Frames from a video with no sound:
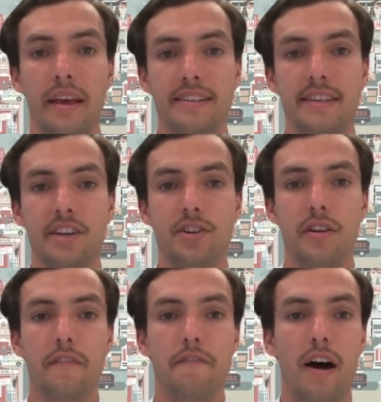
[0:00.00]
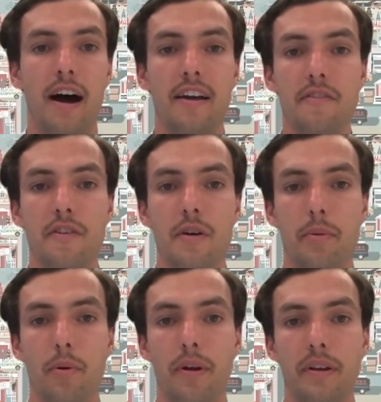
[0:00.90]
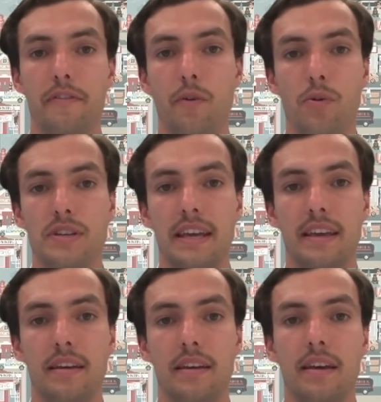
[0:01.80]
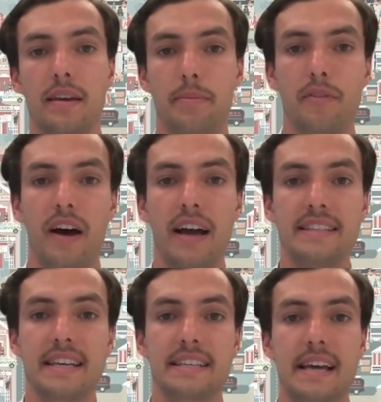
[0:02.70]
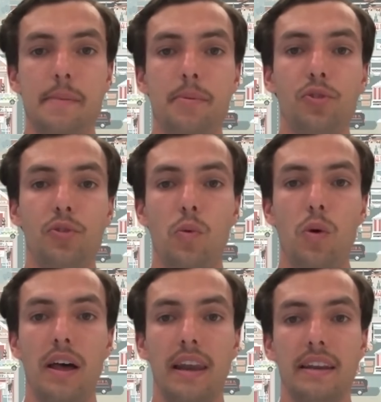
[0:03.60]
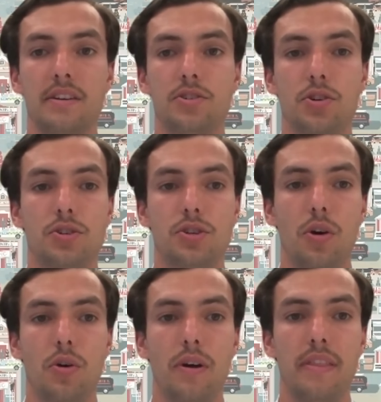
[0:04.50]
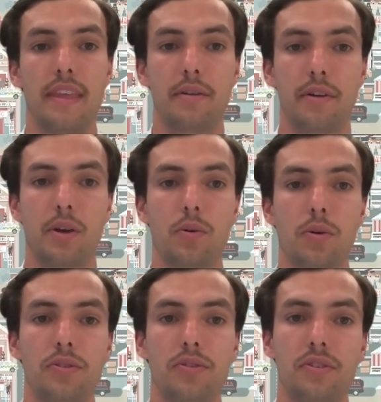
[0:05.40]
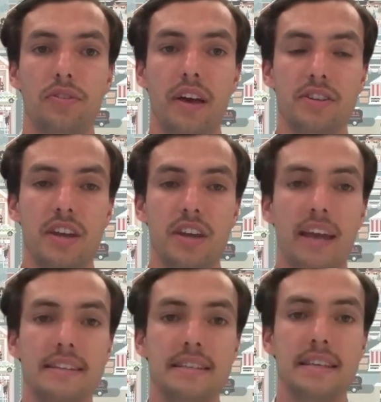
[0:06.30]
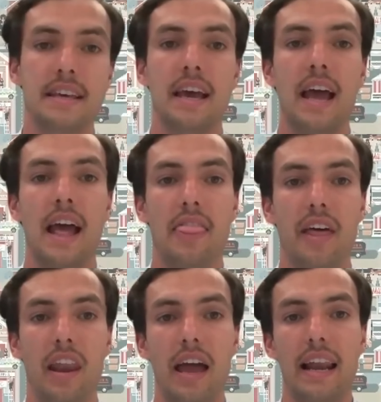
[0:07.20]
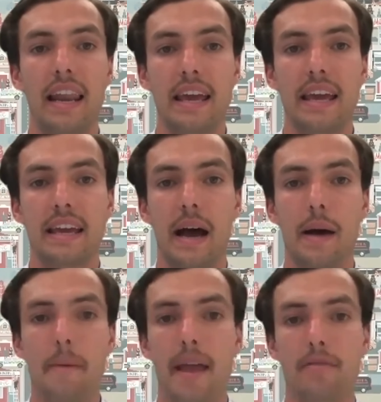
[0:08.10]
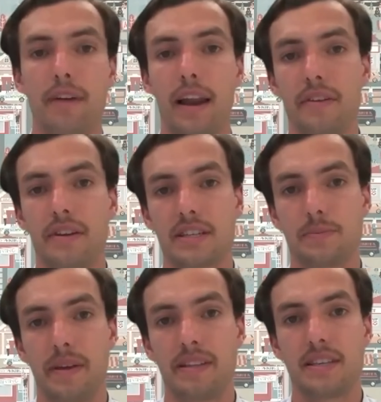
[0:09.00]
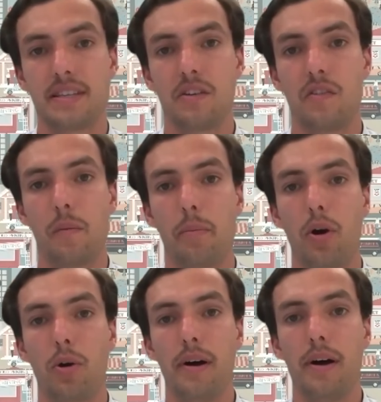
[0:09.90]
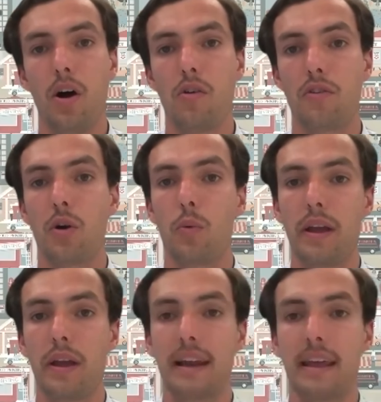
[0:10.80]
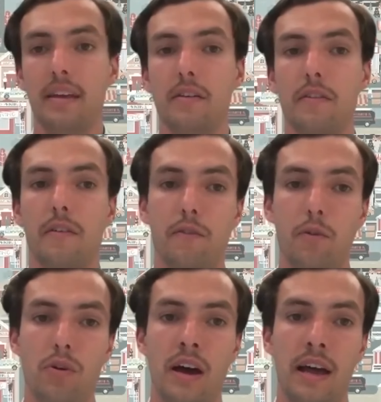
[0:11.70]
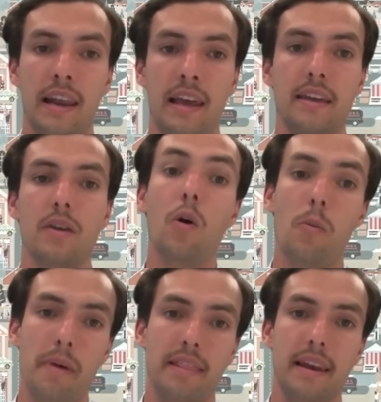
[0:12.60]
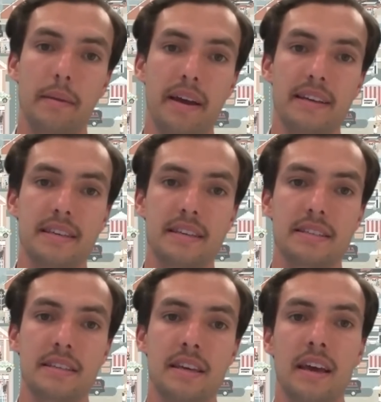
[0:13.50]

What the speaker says: Section 5.40 provides examples of what a lender should show in their records, such as the likely income and relevant expenses of a borrower over a weekly, fortnightly, or monthly basis.